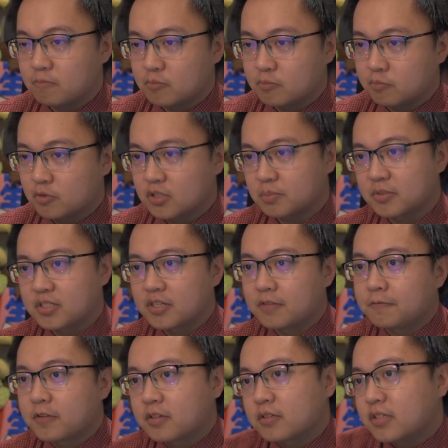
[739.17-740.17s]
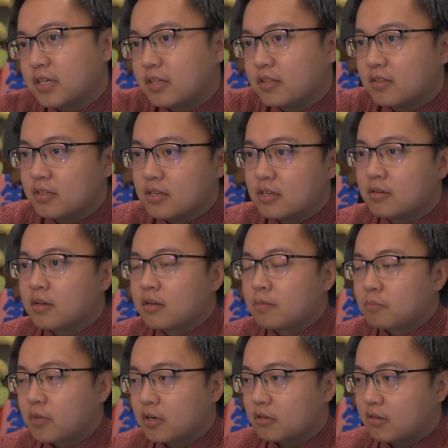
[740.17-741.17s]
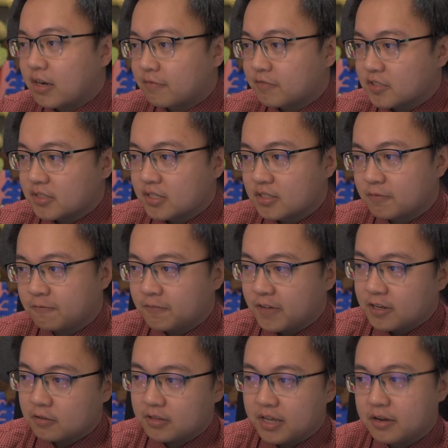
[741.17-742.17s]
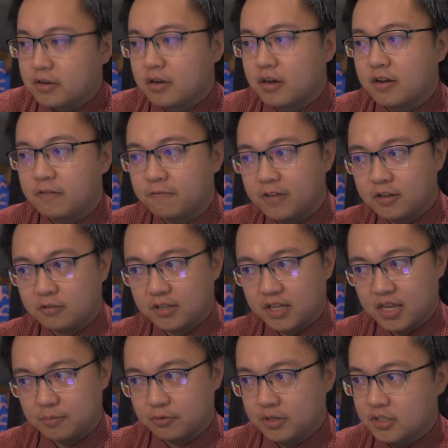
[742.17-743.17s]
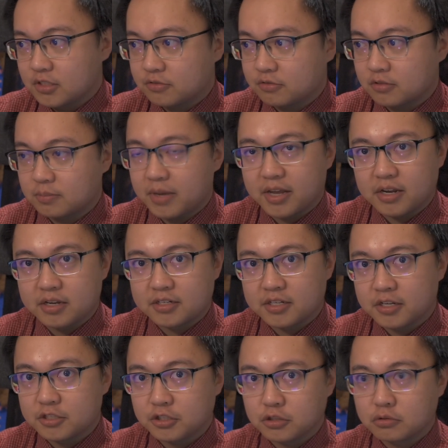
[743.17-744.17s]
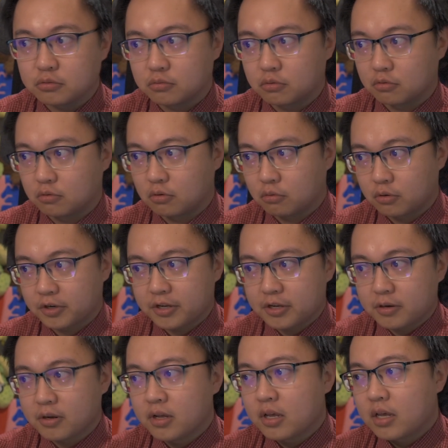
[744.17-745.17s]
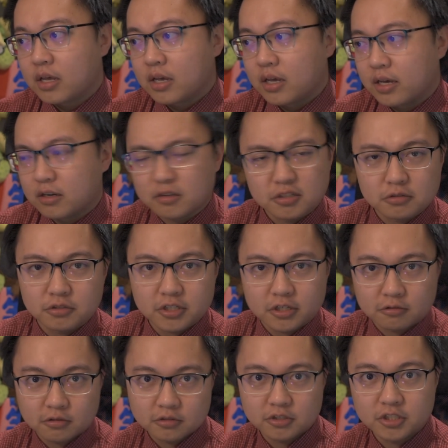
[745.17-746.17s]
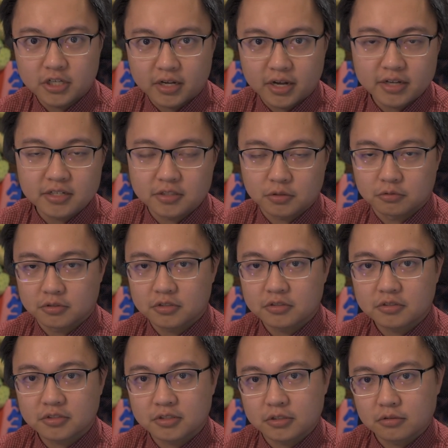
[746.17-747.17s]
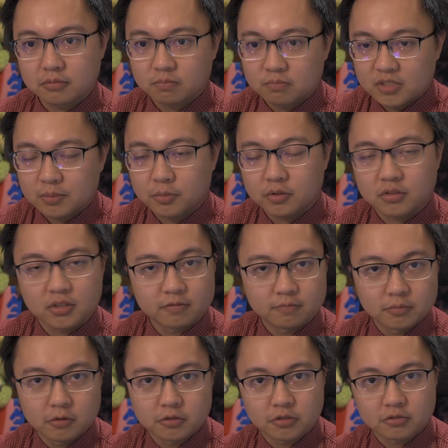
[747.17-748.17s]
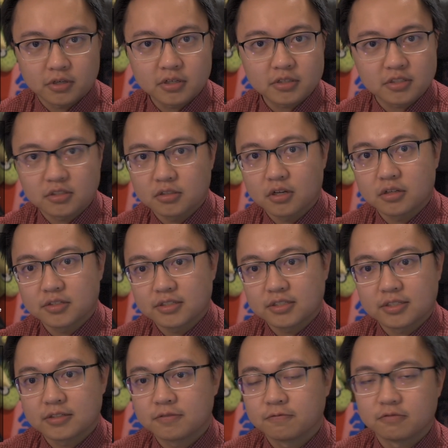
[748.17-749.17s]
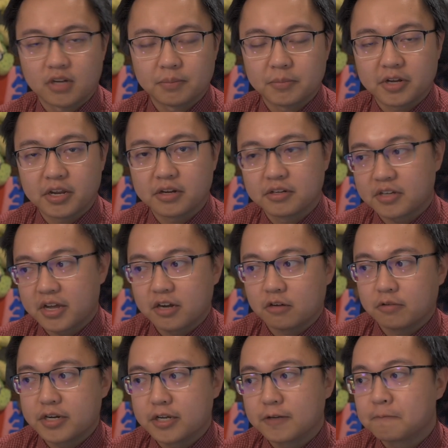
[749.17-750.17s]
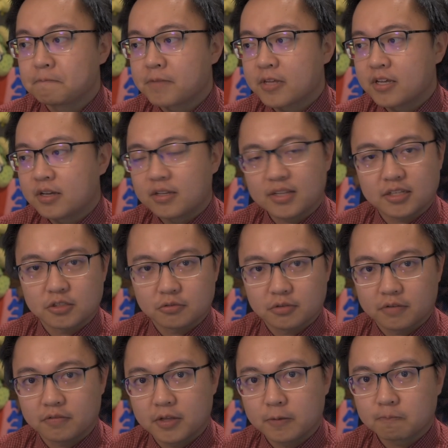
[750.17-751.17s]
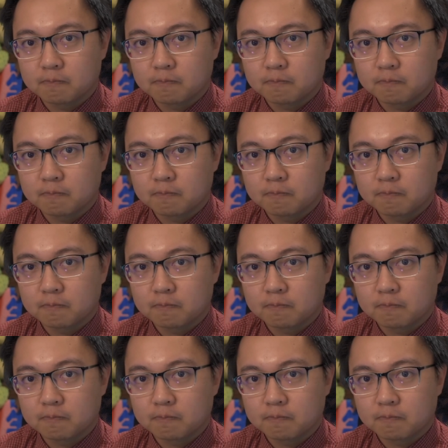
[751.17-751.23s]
More specifically, the monograph states fatal and non-fatal hemorrhage from any tissue or organ, and also general GI disorders, so typical of most drugs, nausea, vomiting, diarrhea, that sort of thing.